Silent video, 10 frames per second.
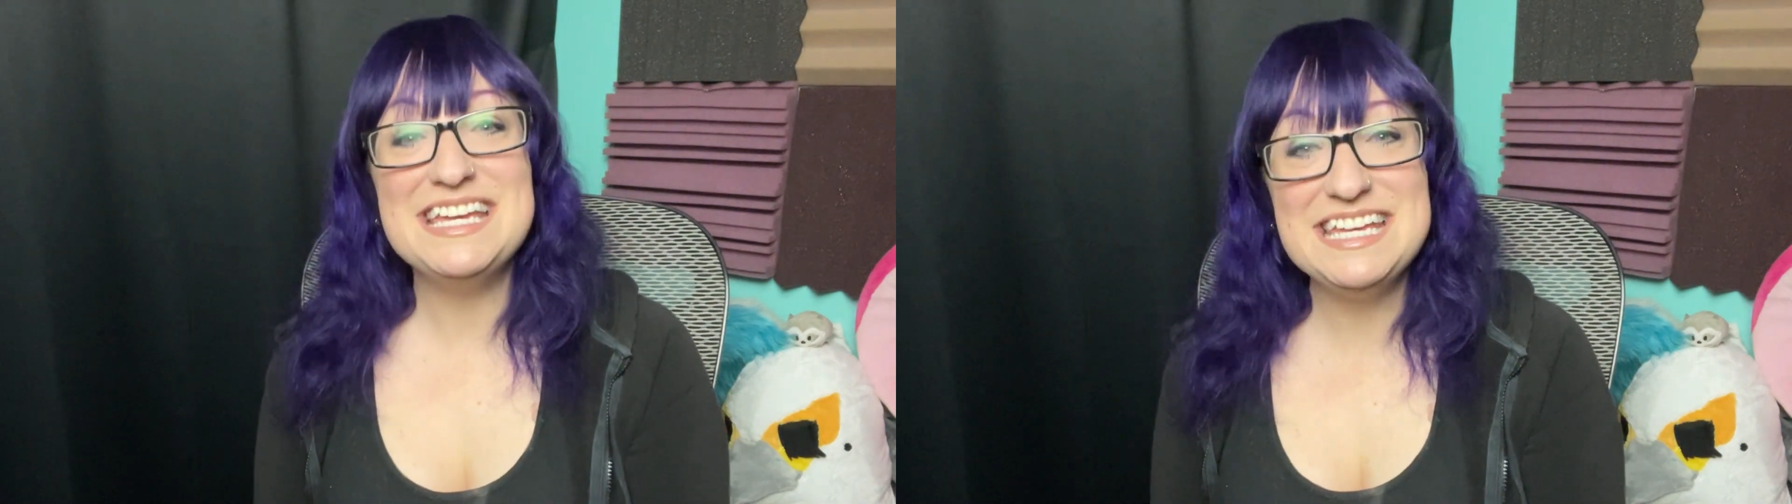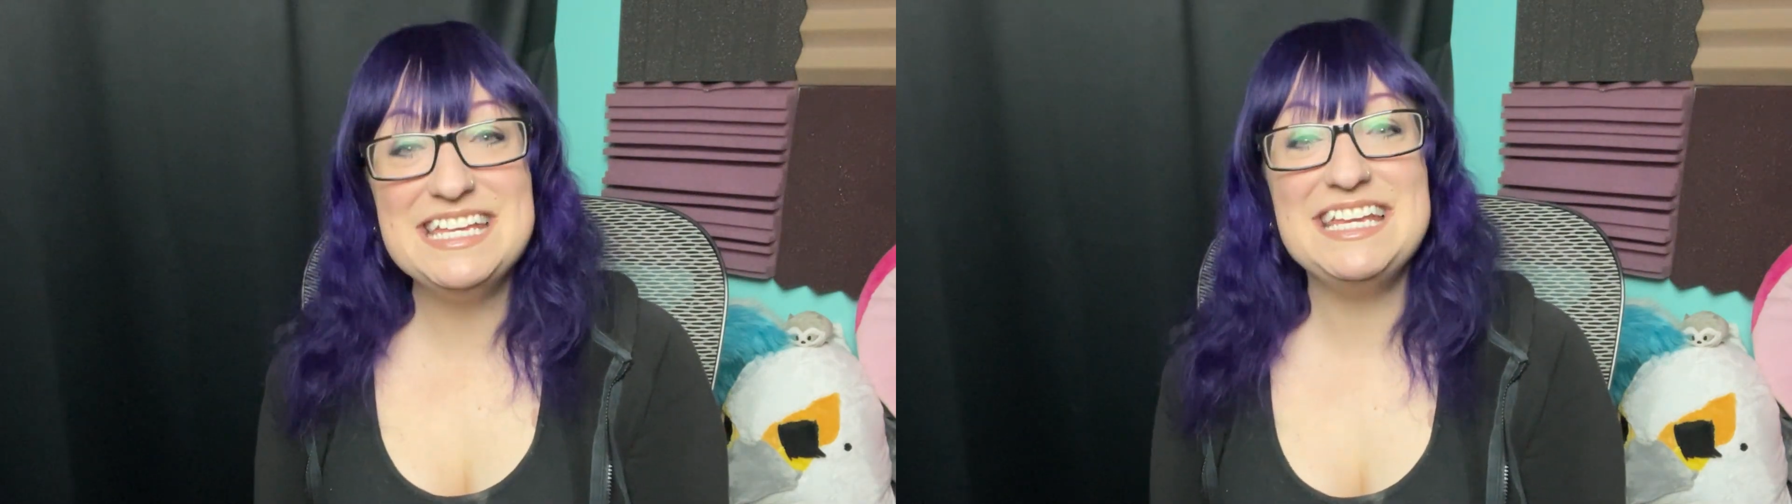
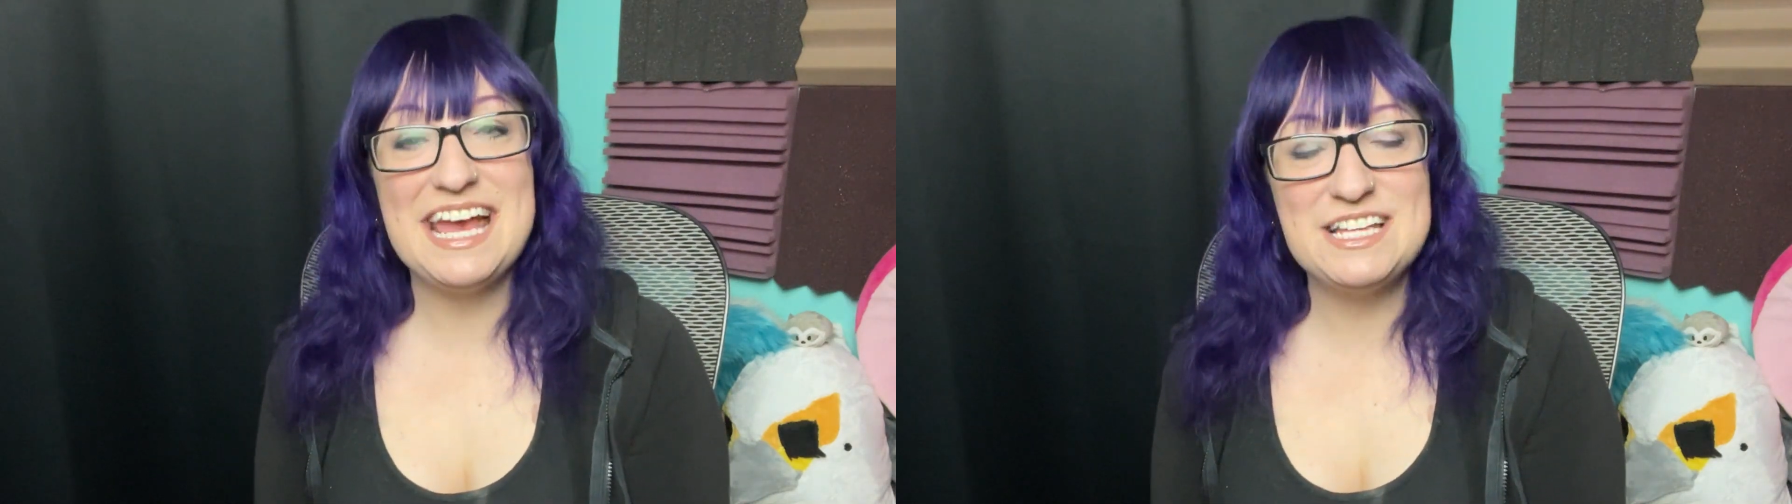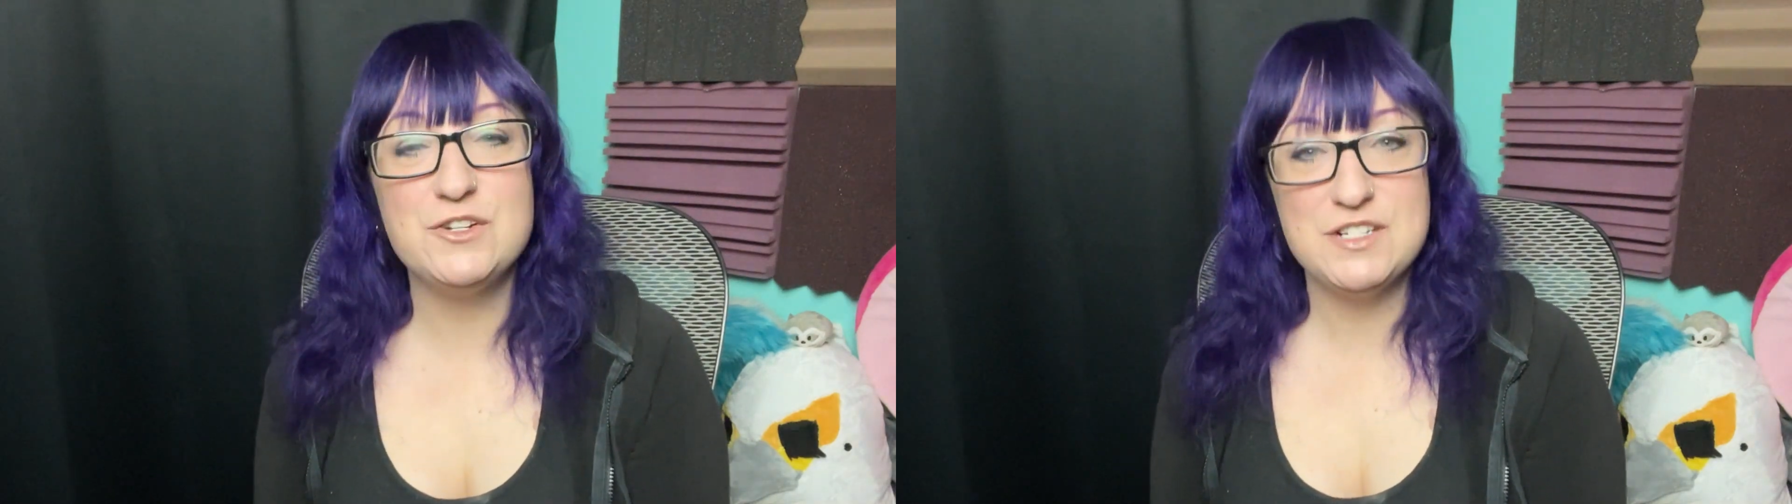in
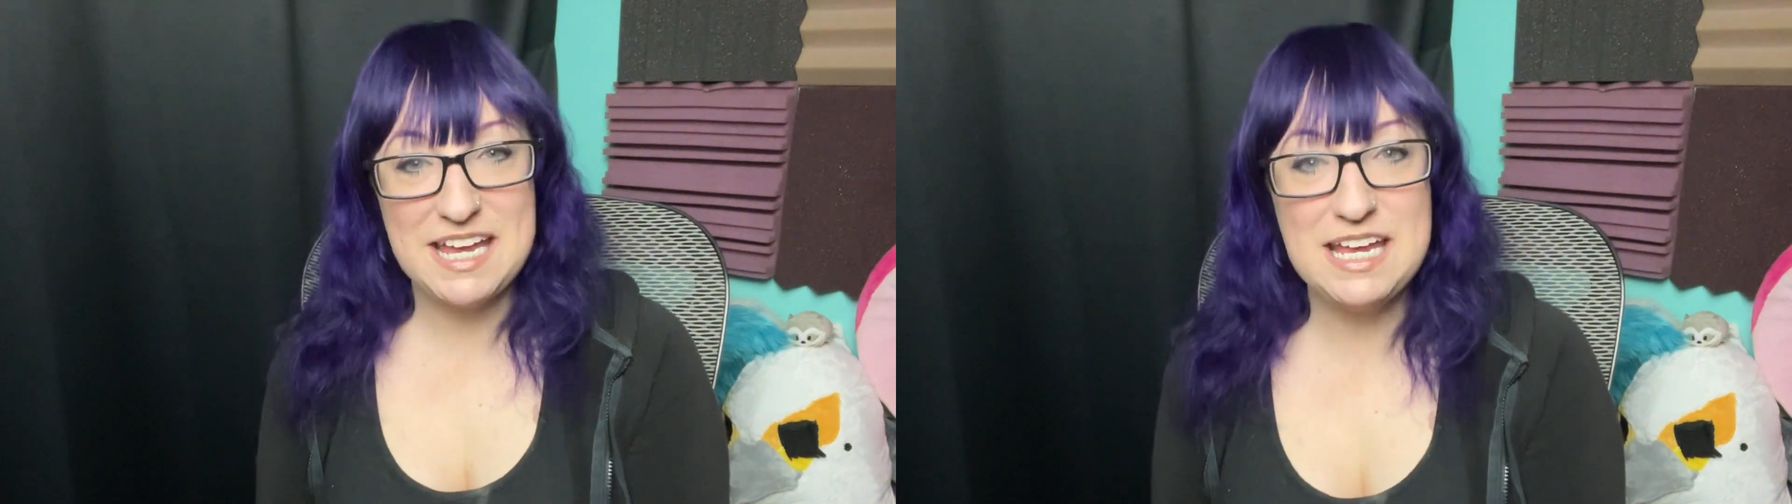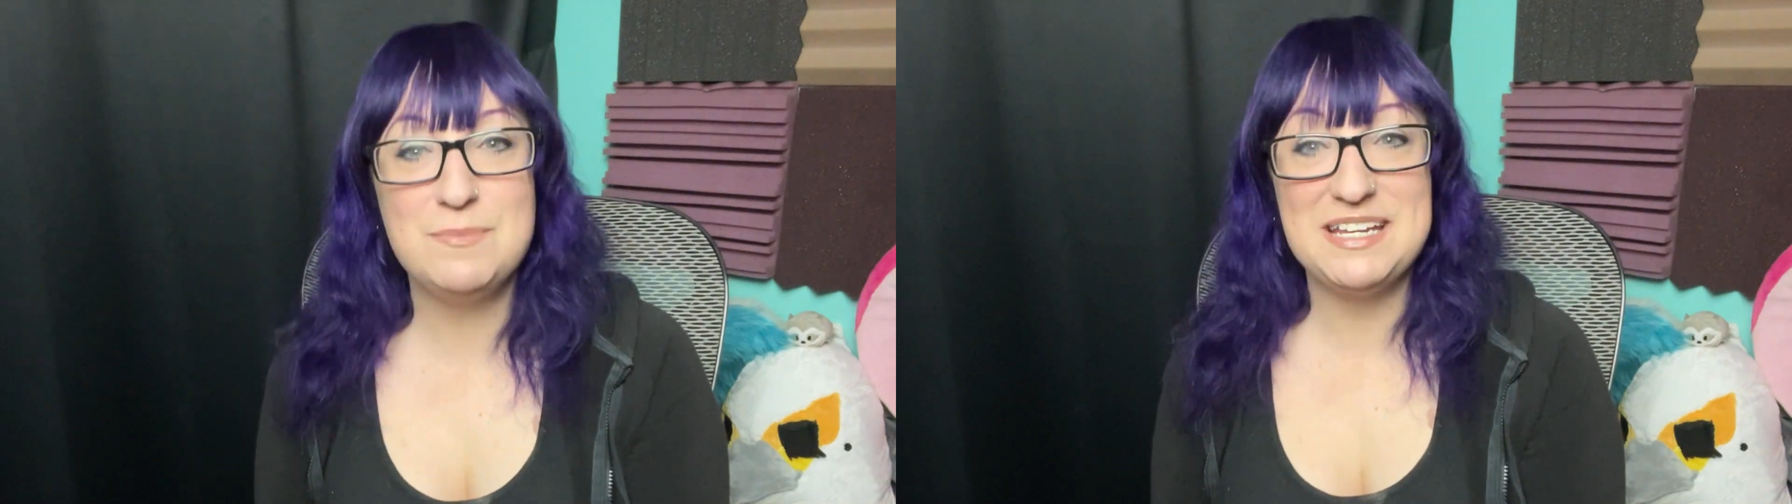
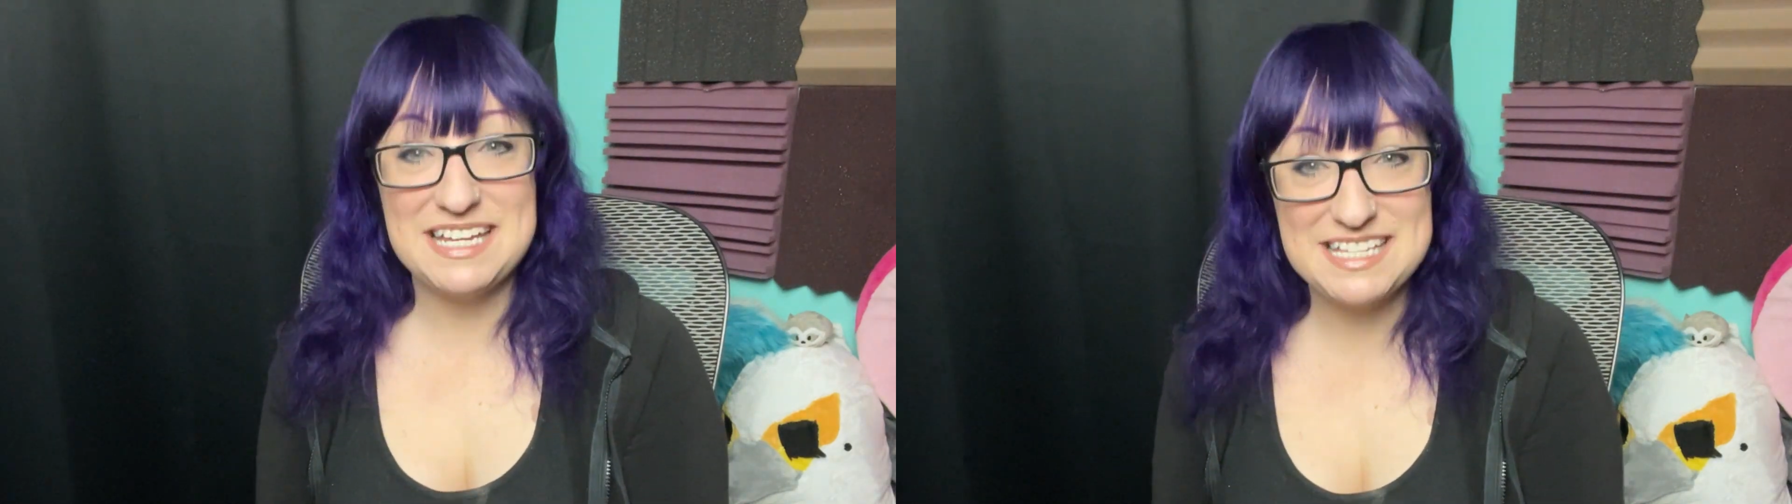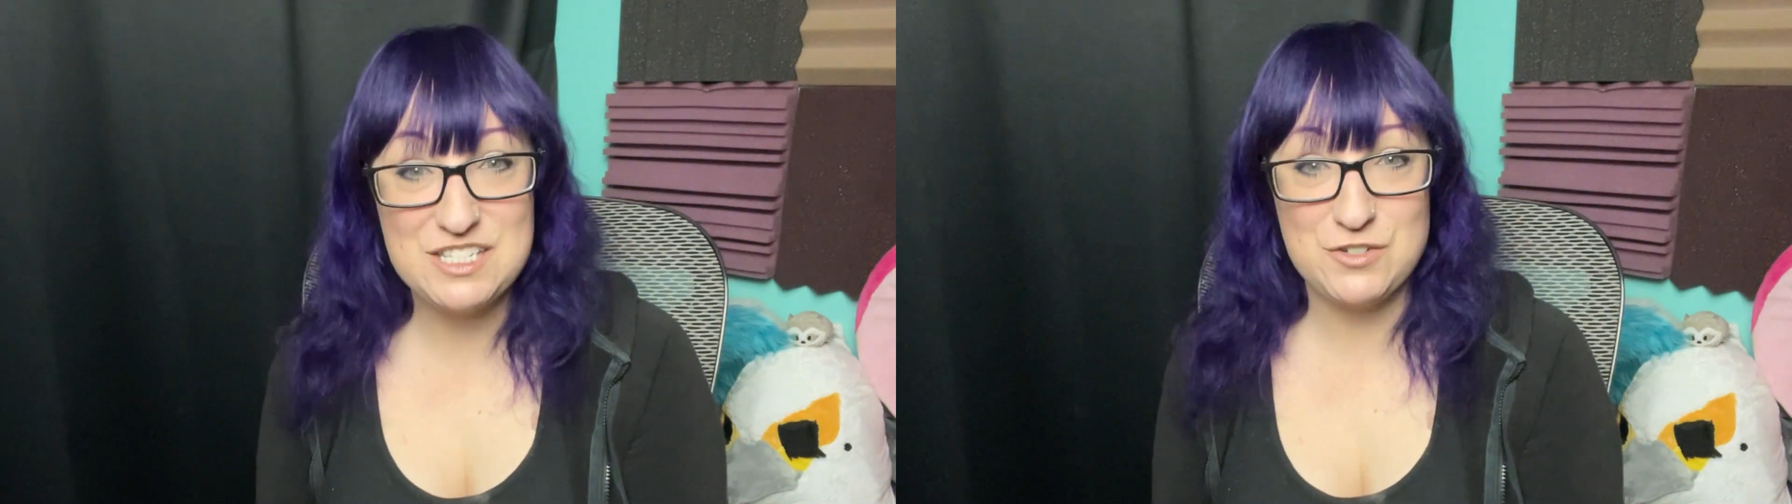entertainment
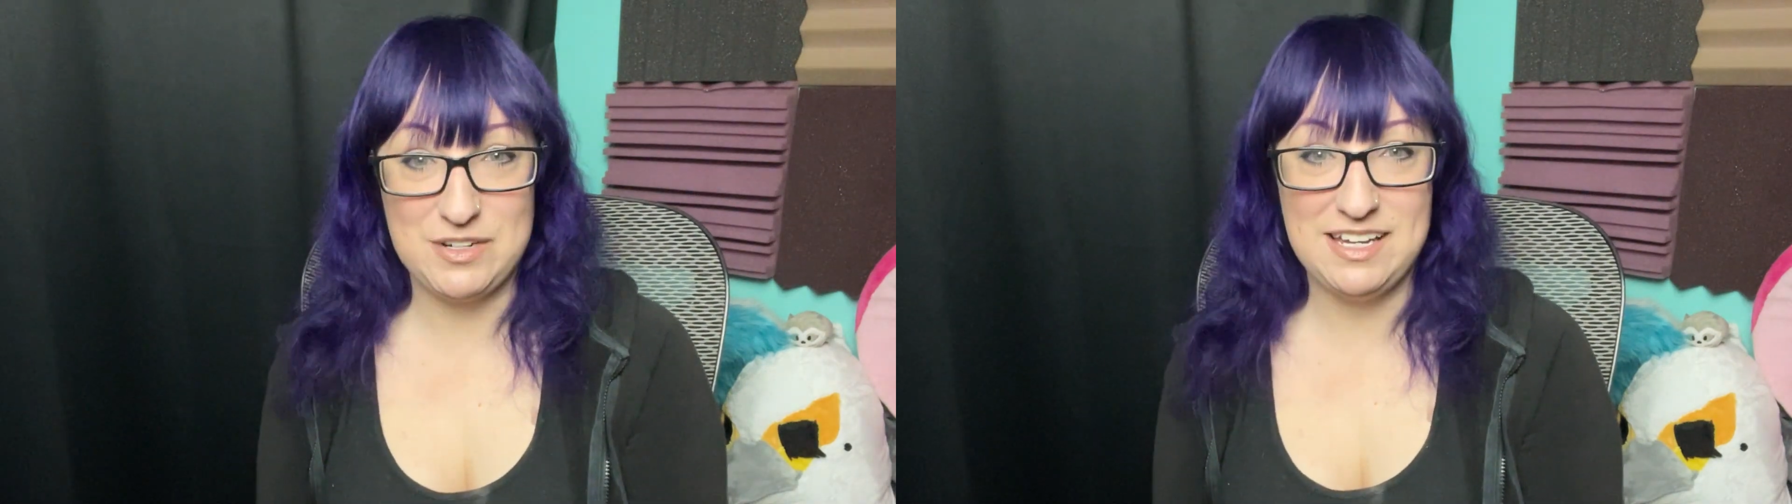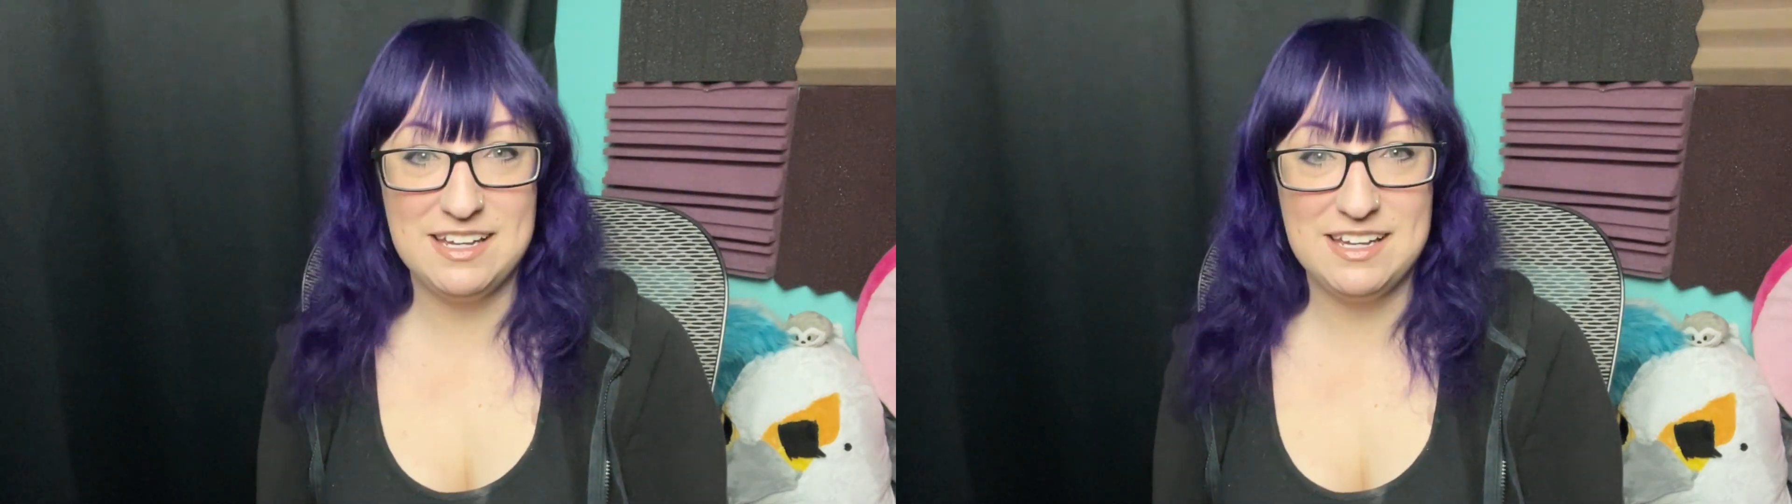history.